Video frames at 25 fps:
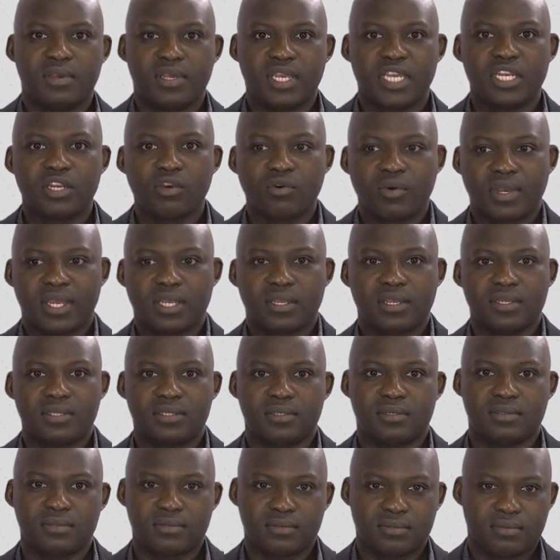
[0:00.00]
in rare
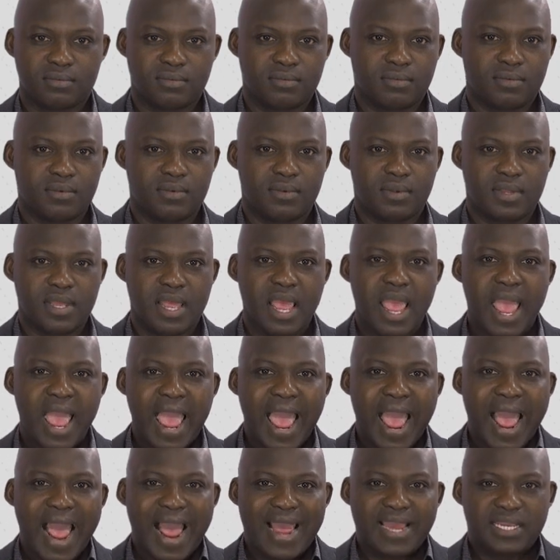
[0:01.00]
cases.
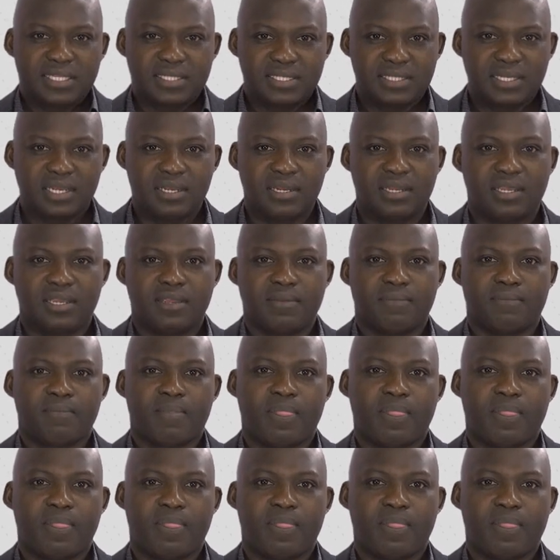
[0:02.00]
Ideally,